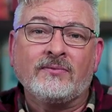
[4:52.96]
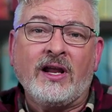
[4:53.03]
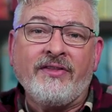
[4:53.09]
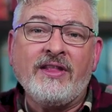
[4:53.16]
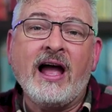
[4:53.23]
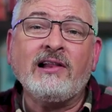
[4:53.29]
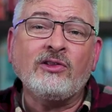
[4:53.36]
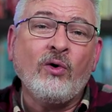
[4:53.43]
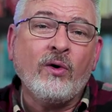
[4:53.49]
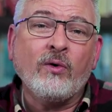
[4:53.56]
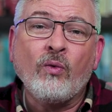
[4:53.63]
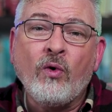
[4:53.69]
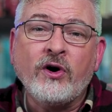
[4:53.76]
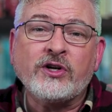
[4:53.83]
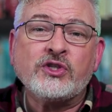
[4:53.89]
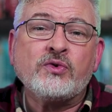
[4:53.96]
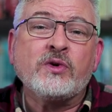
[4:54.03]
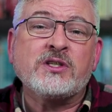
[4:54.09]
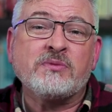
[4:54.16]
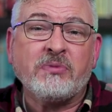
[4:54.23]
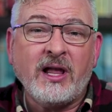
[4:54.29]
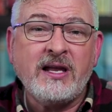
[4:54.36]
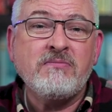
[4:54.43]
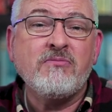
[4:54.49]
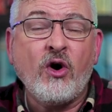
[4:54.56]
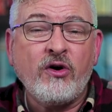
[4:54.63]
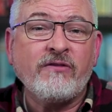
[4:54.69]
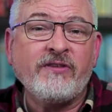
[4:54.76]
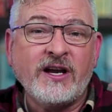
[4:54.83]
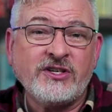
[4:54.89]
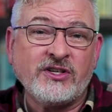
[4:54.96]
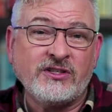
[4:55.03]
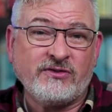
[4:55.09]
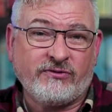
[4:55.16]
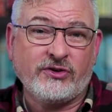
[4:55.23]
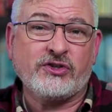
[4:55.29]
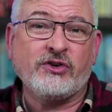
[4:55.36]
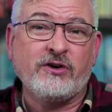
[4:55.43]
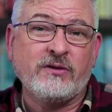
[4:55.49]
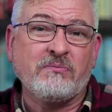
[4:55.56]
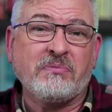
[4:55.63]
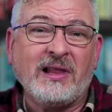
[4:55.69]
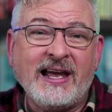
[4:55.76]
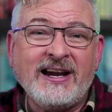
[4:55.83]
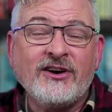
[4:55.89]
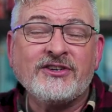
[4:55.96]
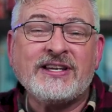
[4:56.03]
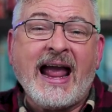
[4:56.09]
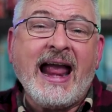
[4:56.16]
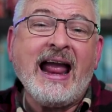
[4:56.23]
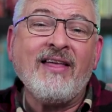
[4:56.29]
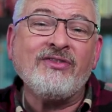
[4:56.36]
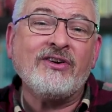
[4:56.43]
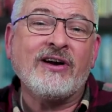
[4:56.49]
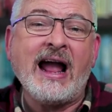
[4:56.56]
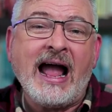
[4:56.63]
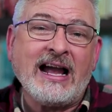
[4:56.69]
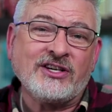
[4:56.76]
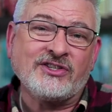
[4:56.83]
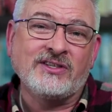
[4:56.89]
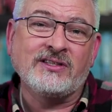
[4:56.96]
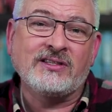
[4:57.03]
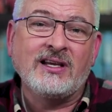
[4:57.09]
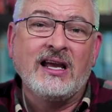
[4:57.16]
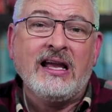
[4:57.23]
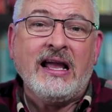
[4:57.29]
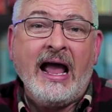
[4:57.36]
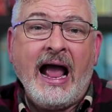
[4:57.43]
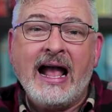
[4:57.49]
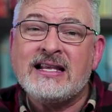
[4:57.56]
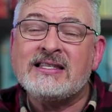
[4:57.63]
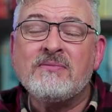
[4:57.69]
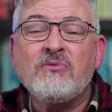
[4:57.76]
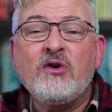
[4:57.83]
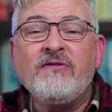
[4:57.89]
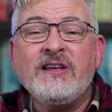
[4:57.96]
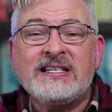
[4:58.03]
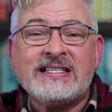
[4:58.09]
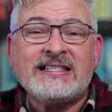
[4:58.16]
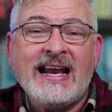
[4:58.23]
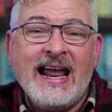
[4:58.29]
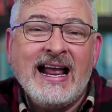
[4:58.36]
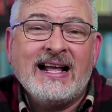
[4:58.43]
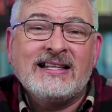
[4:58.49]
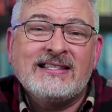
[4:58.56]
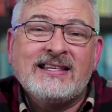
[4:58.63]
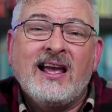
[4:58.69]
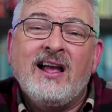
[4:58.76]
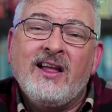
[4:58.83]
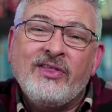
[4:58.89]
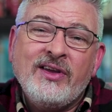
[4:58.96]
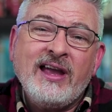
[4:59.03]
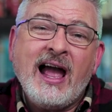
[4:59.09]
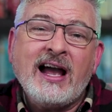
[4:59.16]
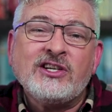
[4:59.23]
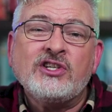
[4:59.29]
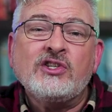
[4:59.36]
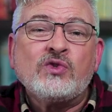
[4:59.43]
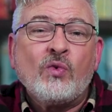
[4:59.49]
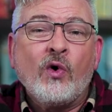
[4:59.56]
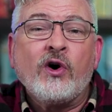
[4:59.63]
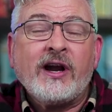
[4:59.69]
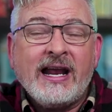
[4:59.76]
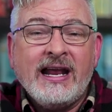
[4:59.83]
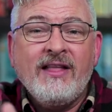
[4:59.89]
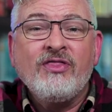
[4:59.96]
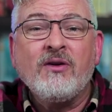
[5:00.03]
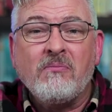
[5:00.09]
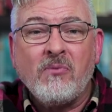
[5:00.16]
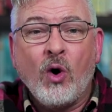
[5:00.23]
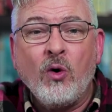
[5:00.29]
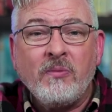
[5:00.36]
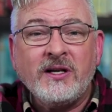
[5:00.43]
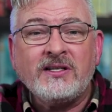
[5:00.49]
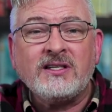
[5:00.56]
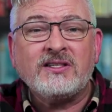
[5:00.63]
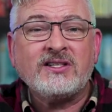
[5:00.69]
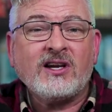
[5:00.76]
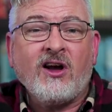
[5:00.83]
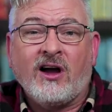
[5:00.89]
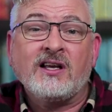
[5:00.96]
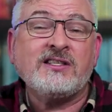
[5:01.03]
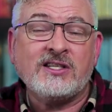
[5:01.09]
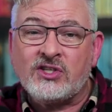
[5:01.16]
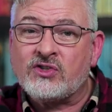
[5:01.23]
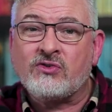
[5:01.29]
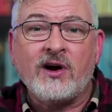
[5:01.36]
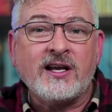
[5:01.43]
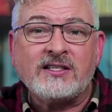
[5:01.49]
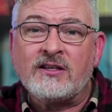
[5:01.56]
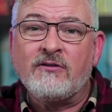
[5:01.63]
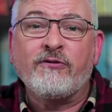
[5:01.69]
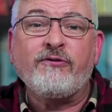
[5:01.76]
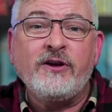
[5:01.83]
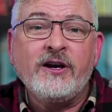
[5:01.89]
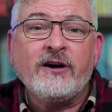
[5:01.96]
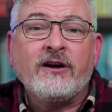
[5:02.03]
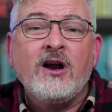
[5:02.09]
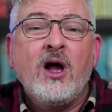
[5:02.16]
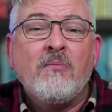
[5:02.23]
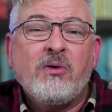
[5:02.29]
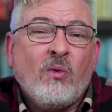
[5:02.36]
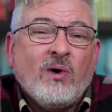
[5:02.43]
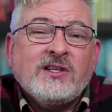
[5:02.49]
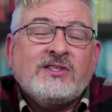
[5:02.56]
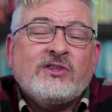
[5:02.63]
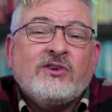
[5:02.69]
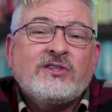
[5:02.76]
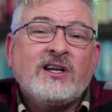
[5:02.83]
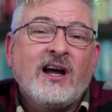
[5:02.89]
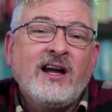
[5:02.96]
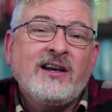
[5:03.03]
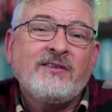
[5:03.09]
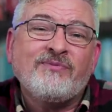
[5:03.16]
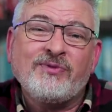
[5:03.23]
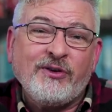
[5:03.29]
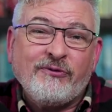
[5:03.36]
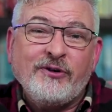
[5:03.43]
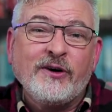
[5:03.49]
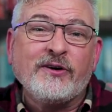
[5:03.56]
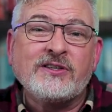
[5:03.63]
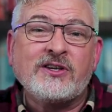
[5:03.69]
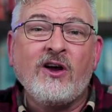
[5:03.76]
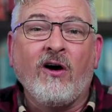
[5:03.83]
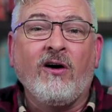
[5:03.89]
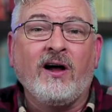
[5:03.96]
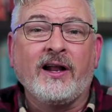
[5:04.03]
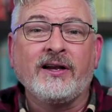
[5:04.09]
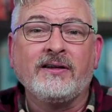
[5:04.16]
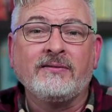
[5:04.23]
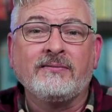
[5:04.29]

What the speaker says: And that lore works to explain motivations for certain players and their actions. As the movie stands, the actions work in the moment to cause distress and fear, but once they're done, the fear is gone.